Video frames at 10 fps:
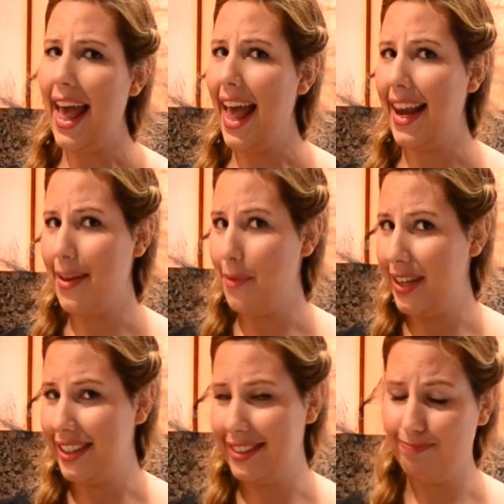
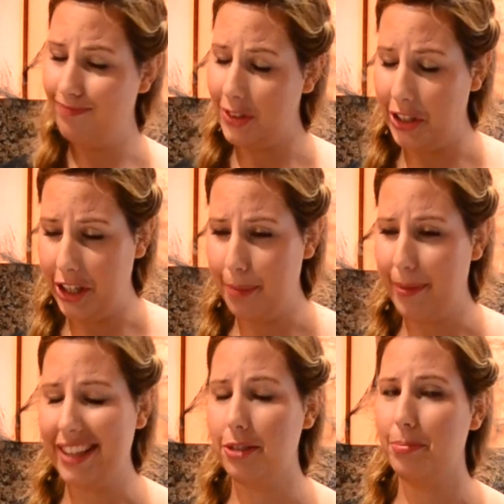Anyways, turning
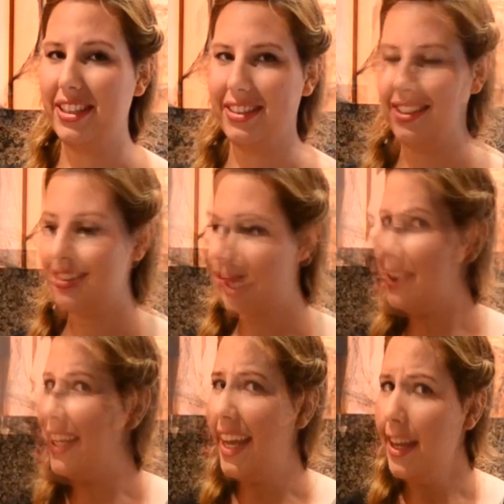back to business.
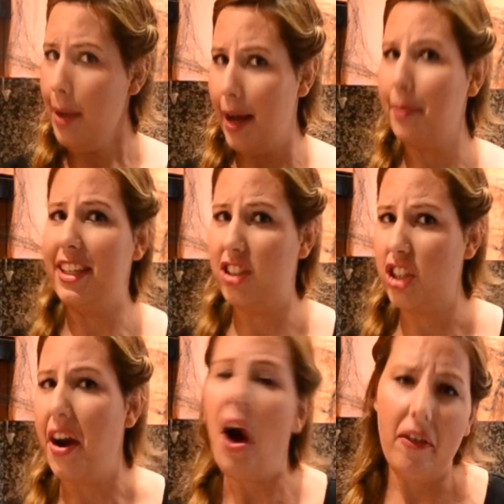Today I'm going to
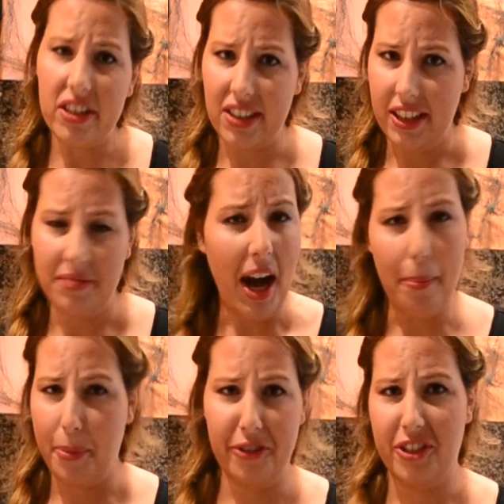share obviously a
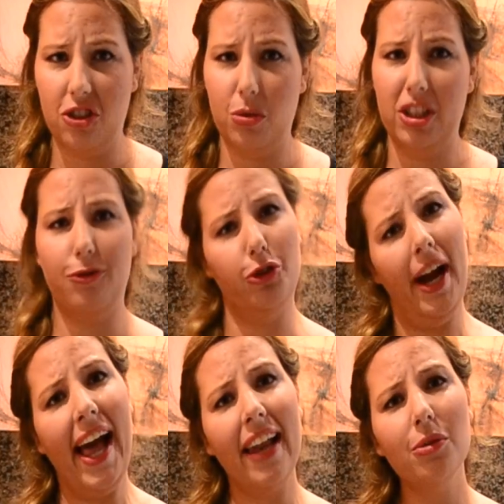perfect treat for
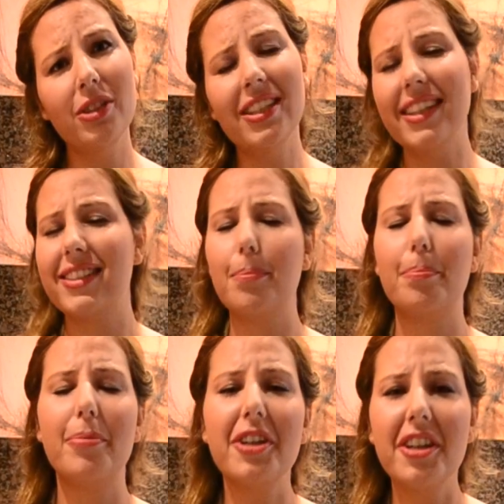Halloween. It's the
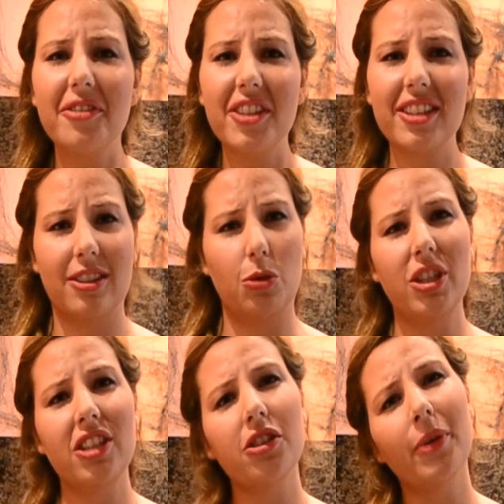perfect
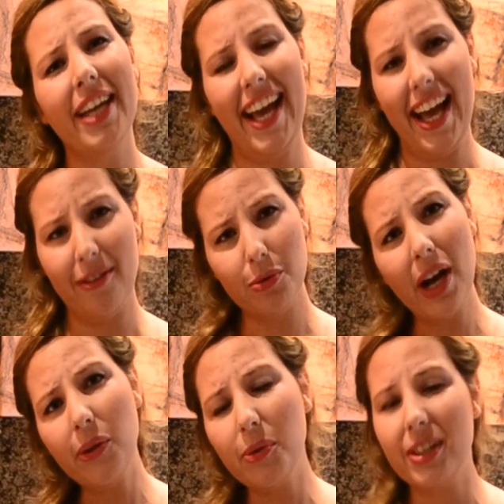sweet you want to have
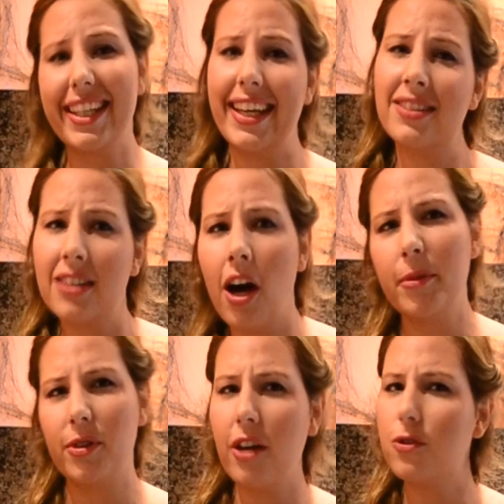around when kids come
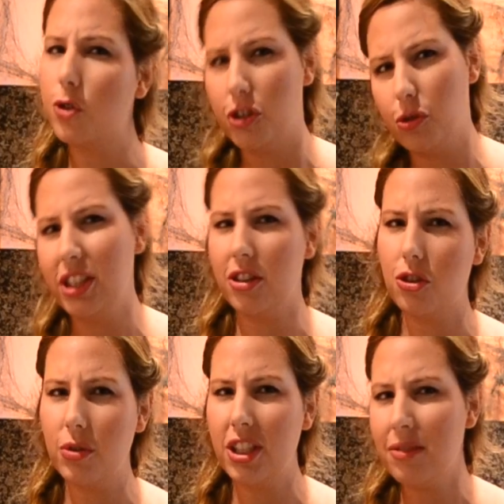around for
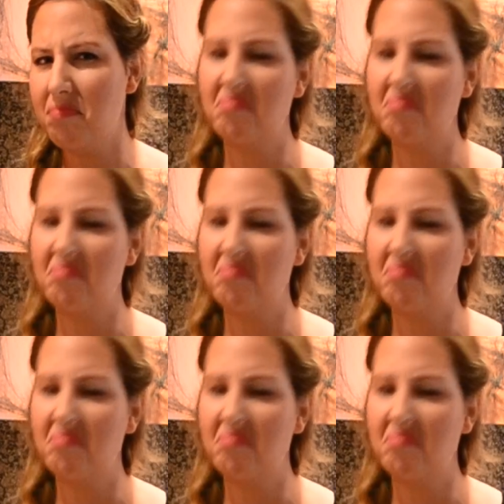trick-or-treat.